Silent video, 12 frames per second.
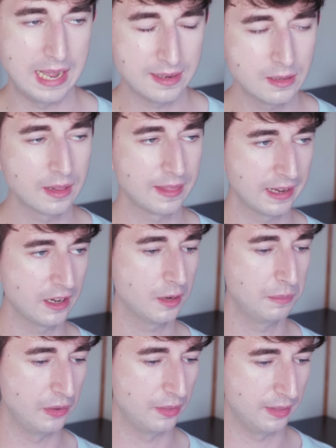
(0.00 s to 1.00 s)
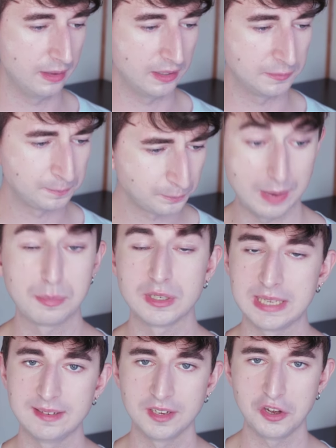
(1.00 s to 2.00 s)
I didn't think about the
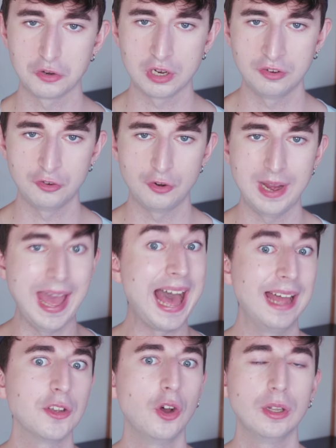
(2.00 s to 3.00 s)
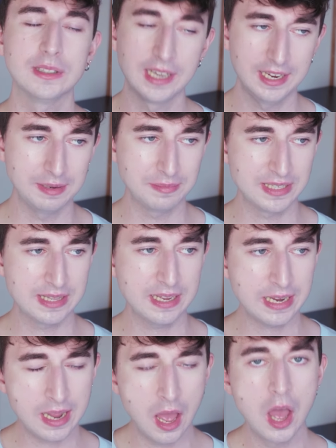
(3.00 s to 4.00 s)
representing your country at all times
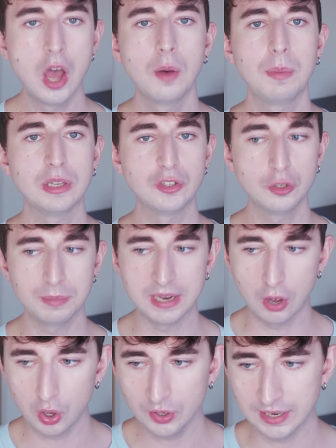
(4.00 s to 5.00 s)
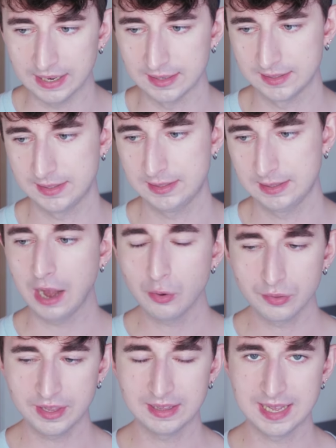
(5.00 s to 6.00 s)
thing, but to be honest, I
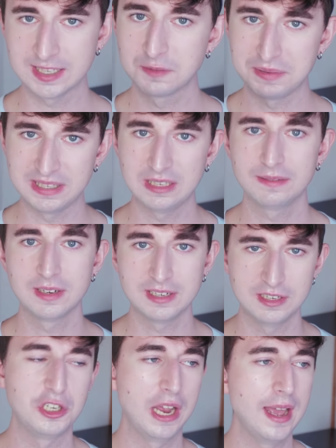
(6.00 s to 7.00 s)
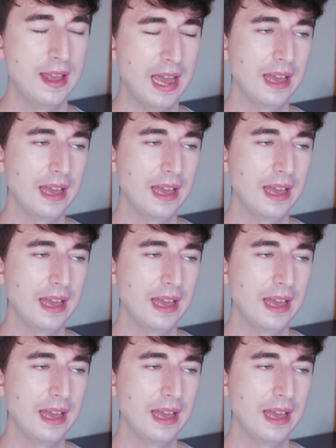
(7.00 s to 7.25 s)
don't think that's specific to JET.